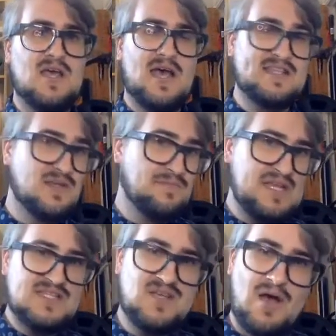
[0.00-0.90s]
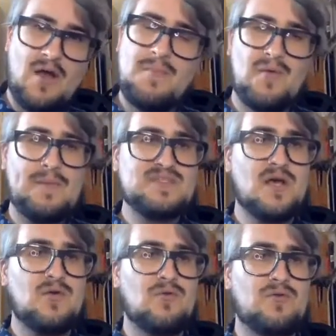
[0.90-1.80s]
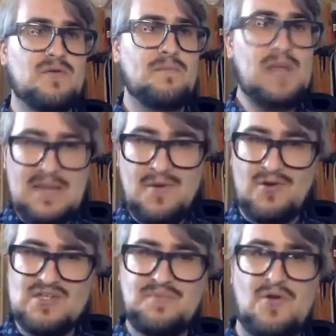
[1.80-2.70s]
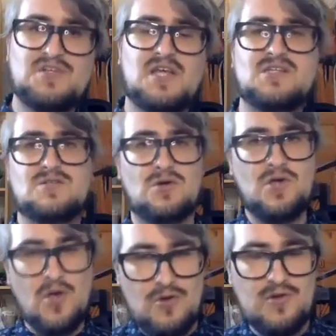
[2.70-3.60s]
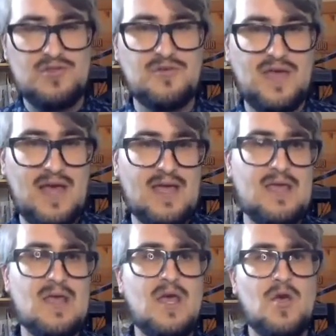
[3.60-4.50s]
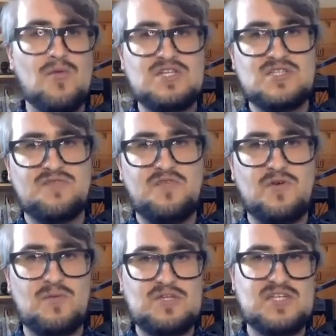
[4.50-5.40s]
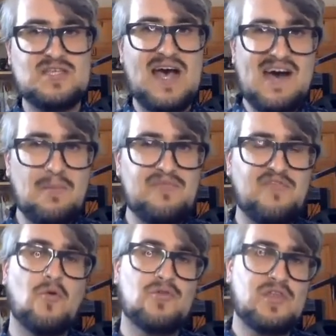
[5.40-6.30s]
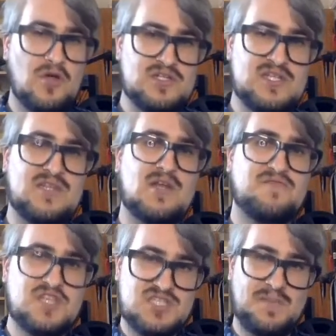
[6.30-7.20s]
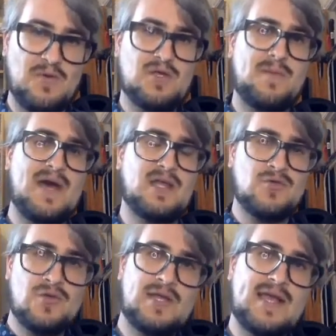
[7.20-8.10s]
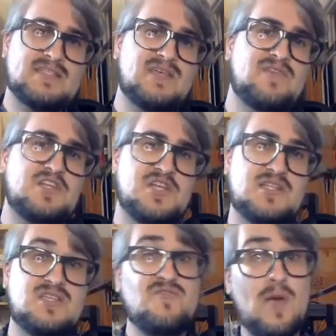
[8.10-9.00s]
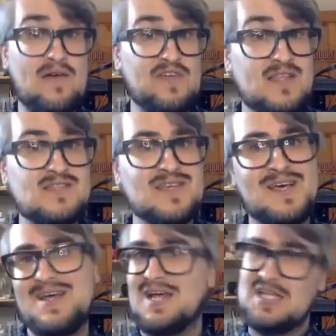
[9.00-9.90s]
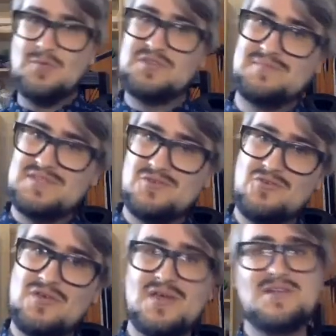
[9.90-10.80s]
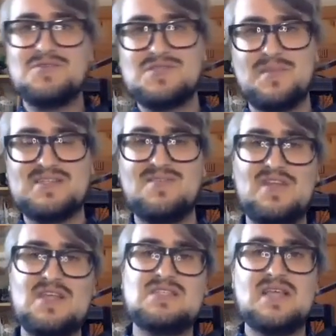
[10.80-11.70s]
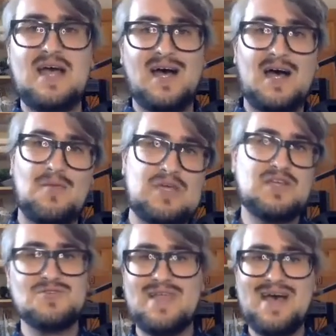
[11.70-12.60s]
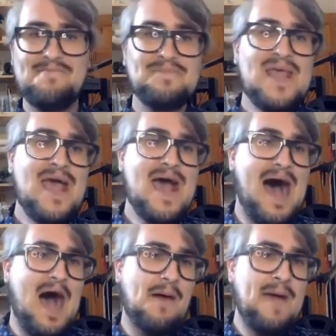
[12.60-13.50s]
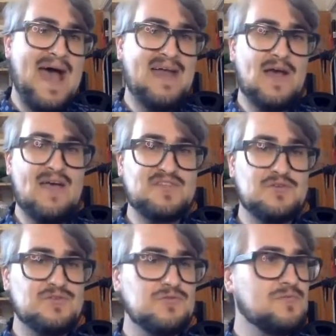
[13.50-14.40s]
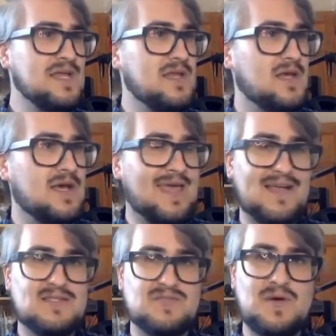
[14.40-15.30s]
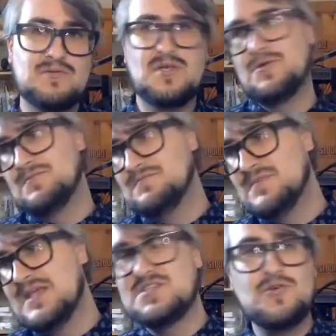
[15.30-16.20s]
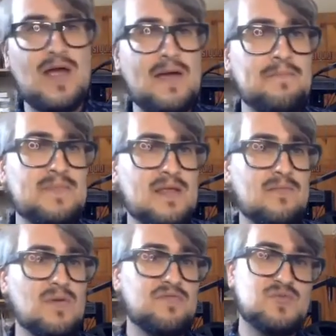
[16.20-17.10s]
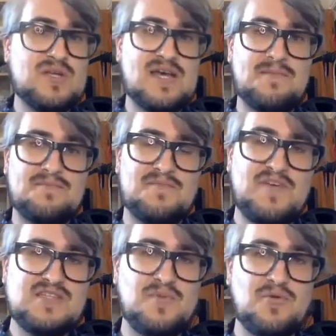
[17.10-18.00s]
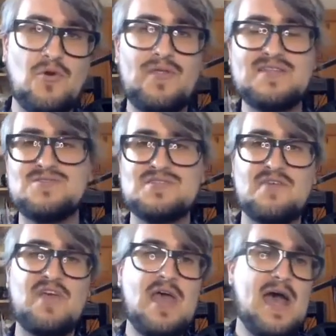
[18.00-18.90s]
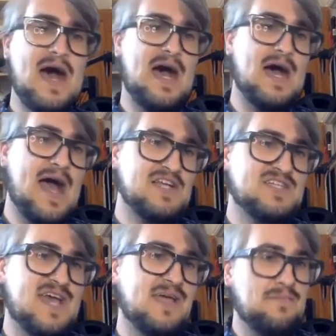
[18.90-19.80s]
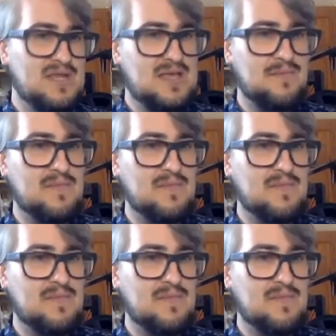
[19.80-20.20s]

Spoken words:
has a mini site on my website called minimorrisproject.co.uk, which is a hub for all the content that I've just spoken about, including activity sheets. If you have kids and you want them to do some activities, we can do that. And I have social media accounts as well, so Instagram, Twitter, Facebook, all that sort of stuff. Hashtag Mini